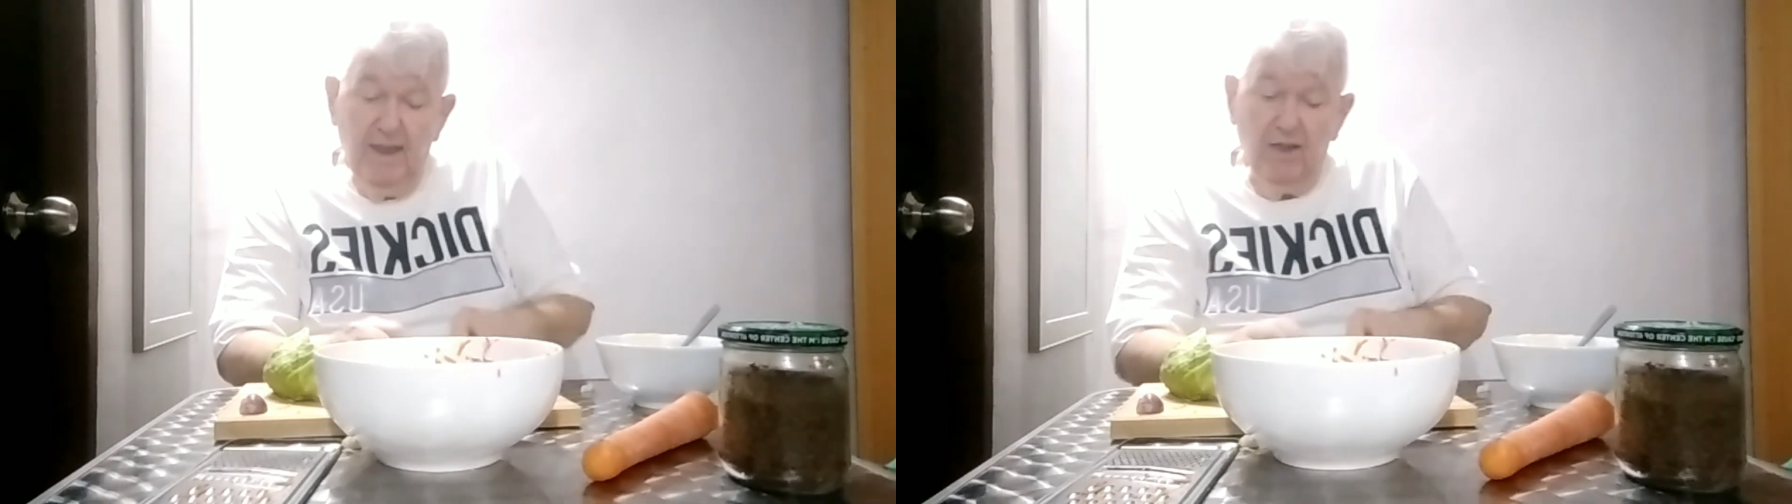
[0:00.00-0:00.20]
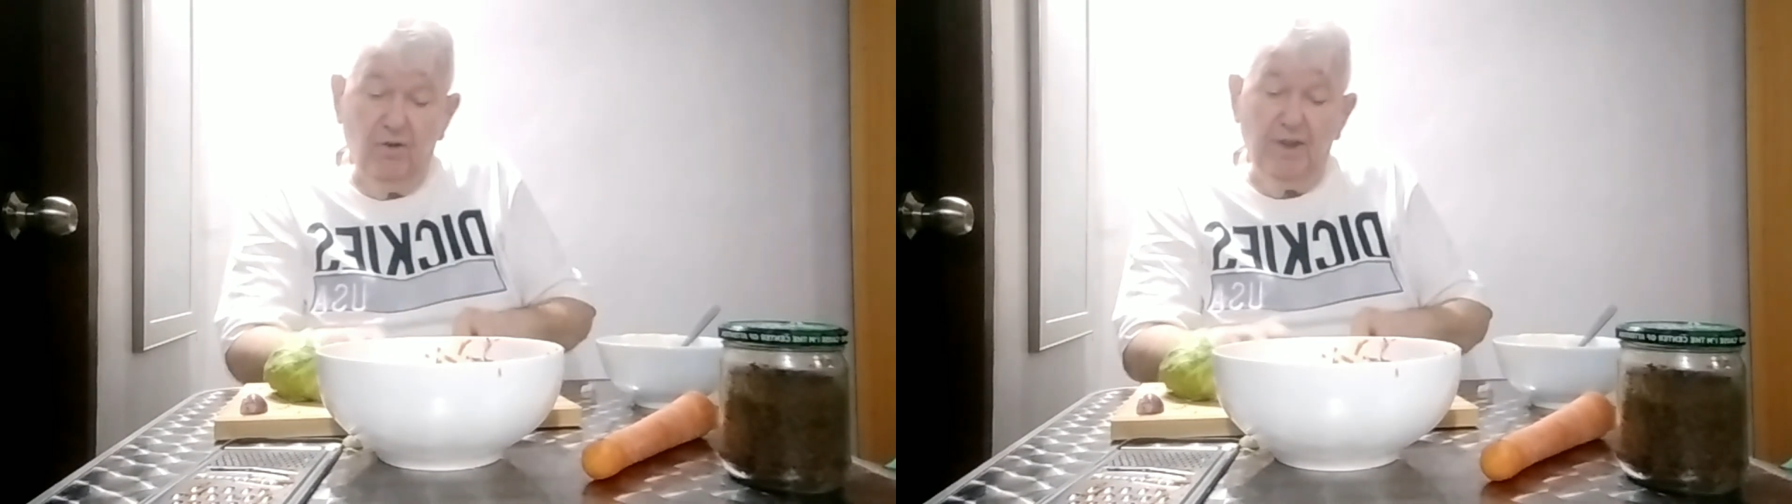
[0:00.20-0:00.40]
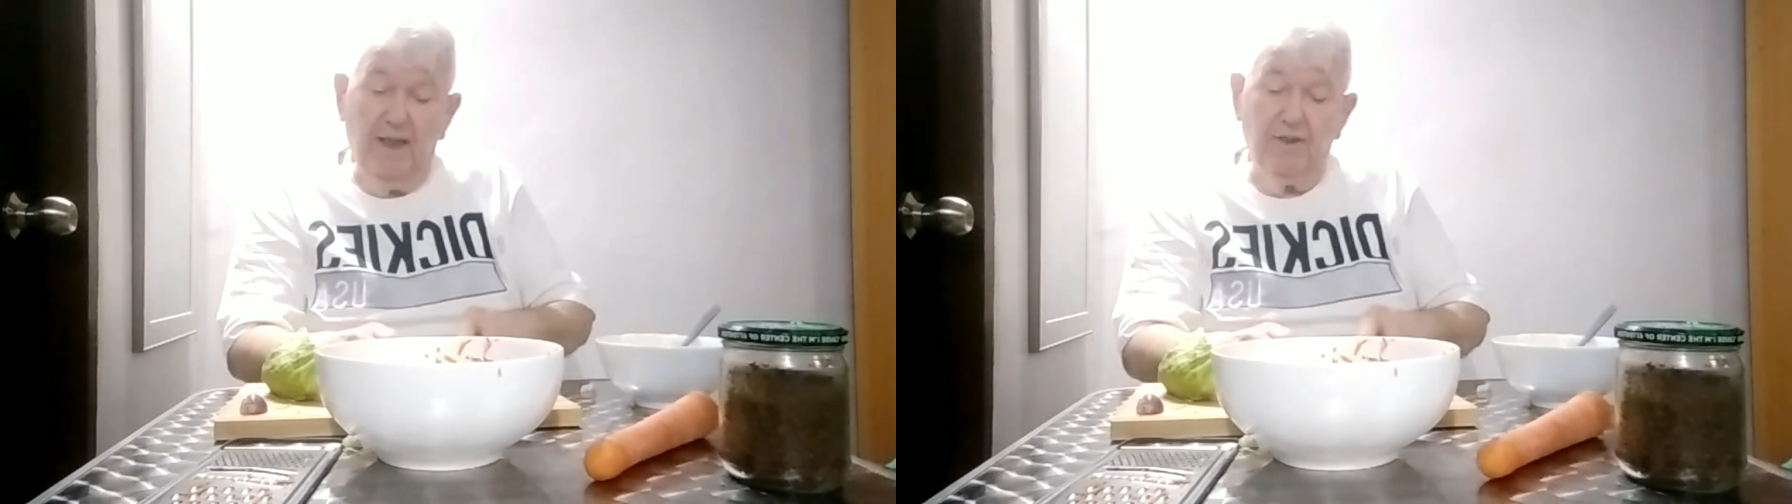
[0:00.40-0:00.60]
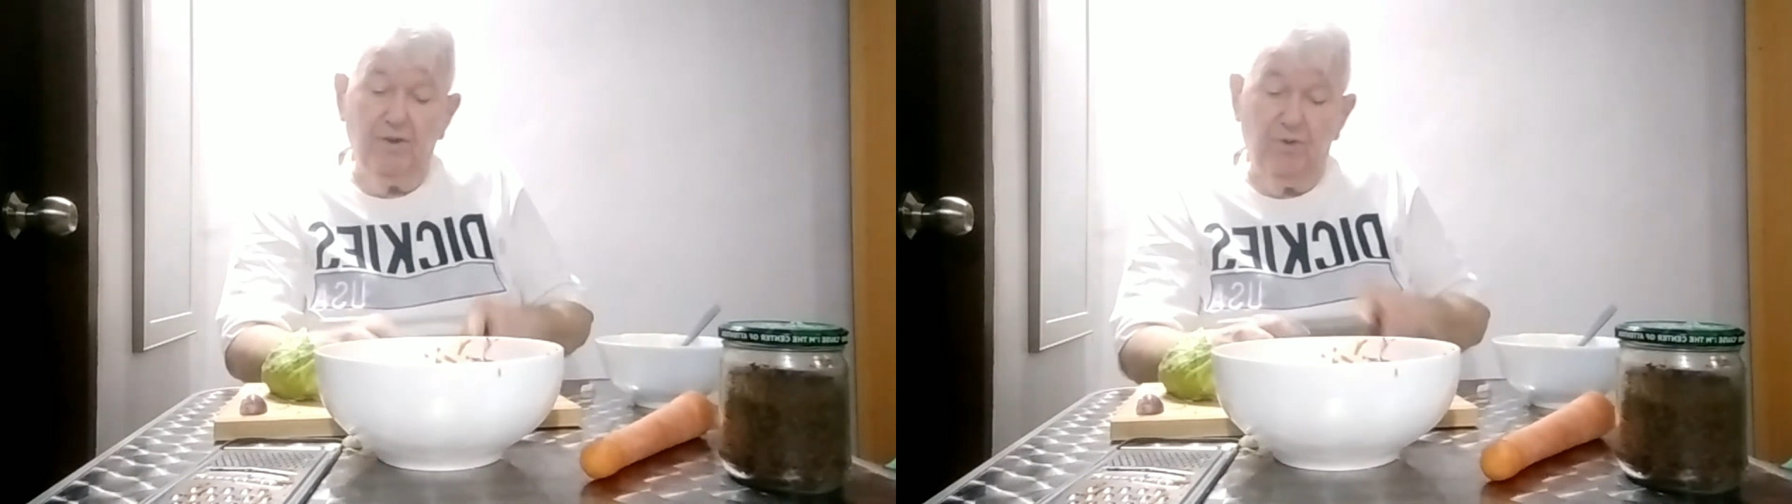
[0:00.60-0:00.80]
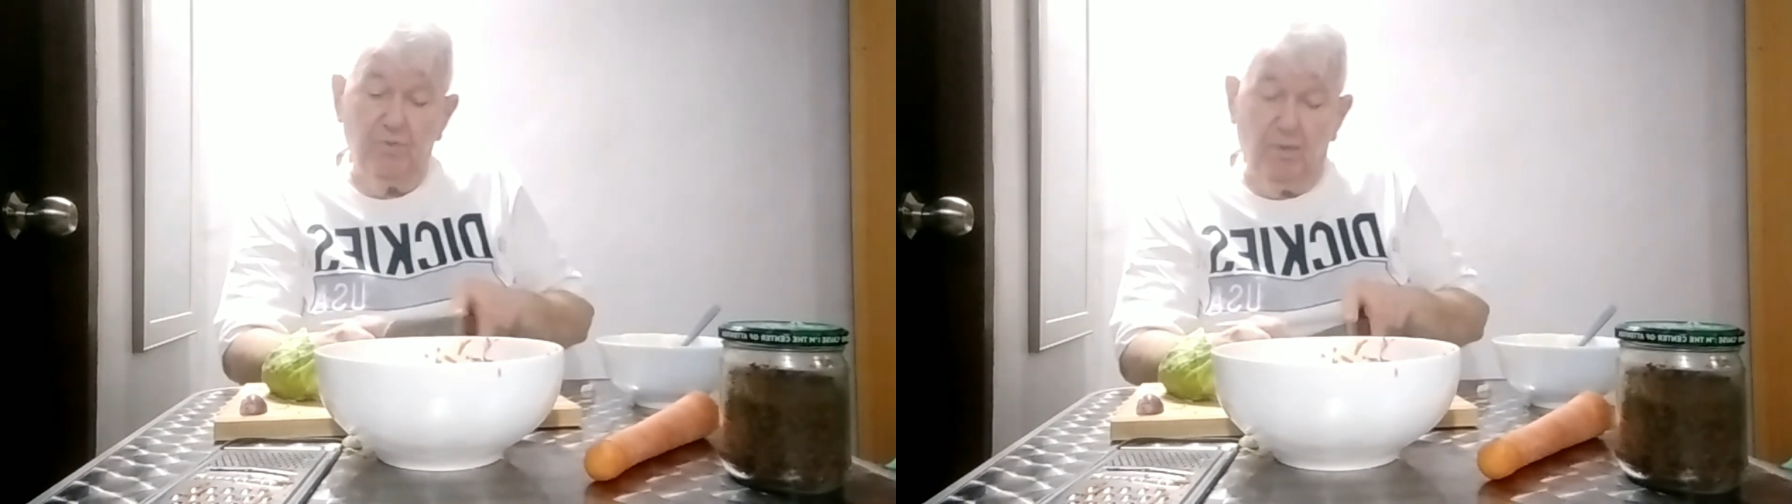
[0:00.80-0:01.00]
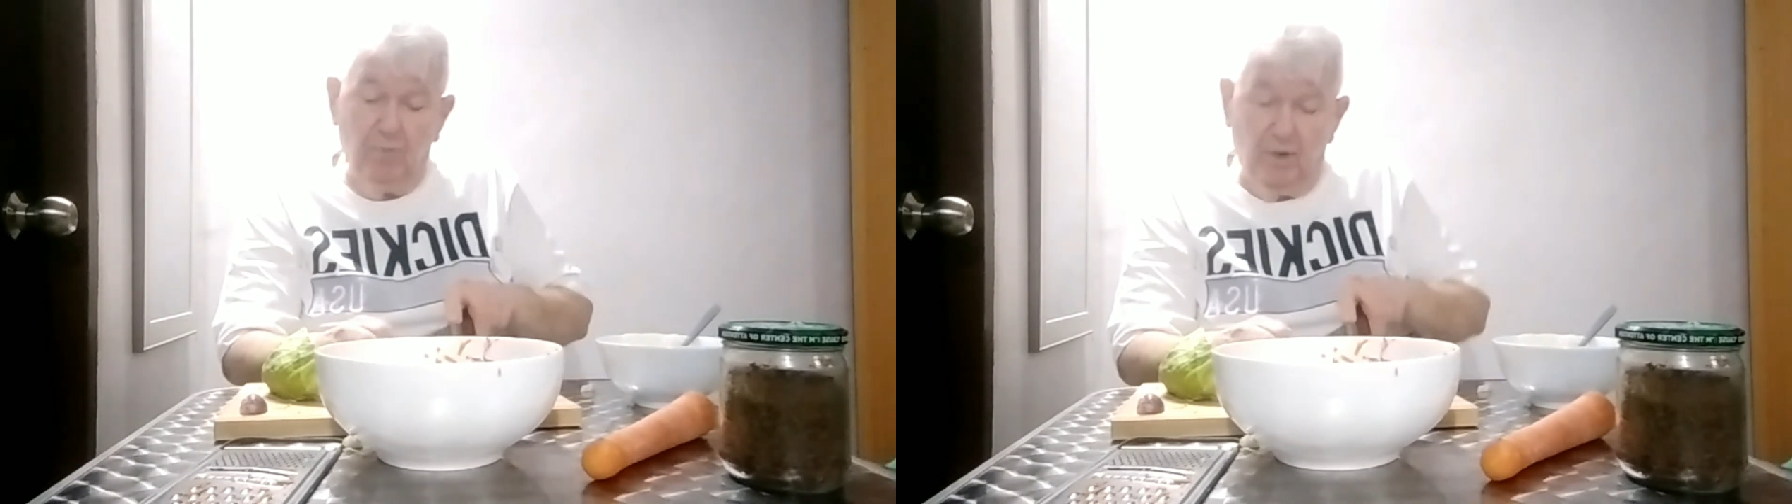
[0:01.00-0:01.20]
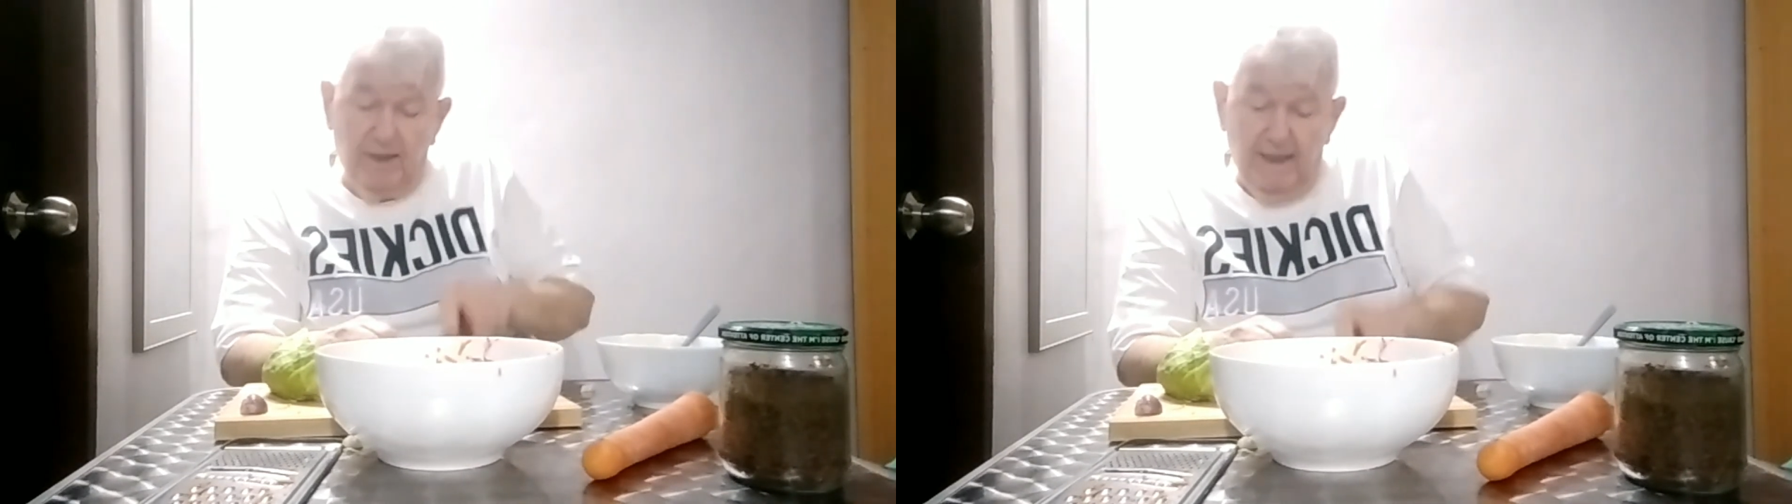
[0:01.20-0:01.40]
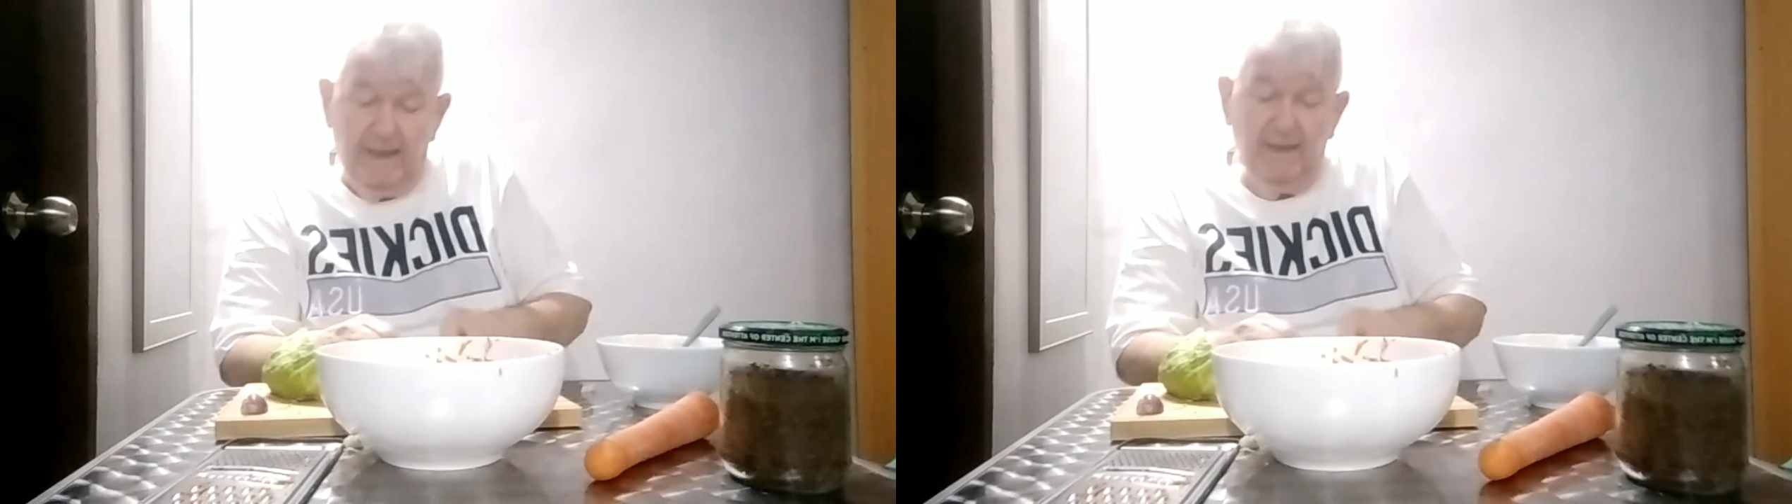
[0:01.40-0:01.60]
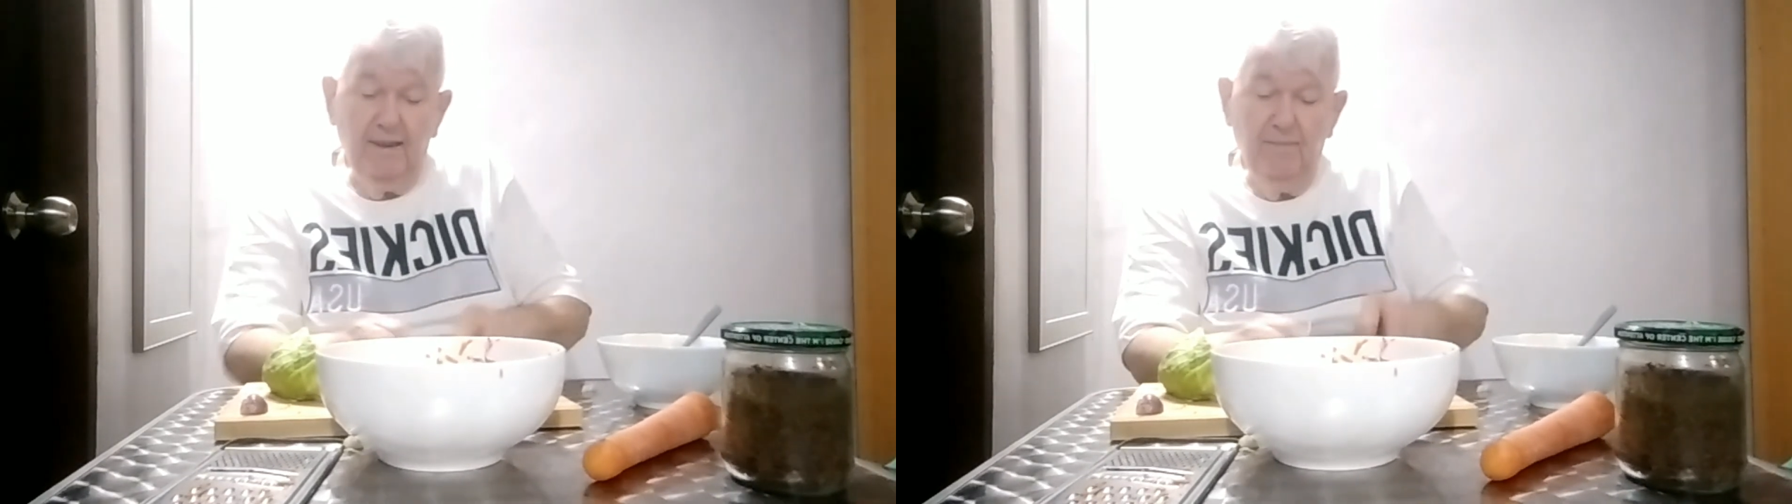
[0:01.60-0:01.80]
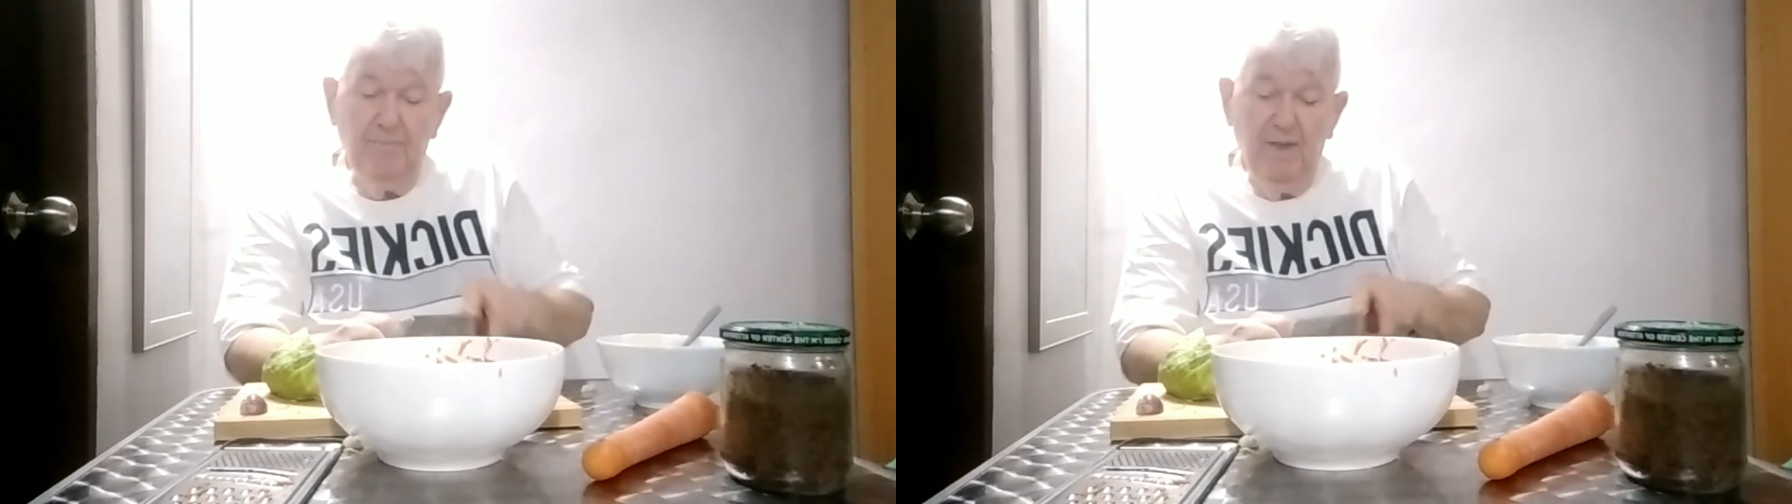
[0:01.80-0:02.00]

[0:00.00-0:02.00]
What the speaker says: And all you have to do is one more cutting.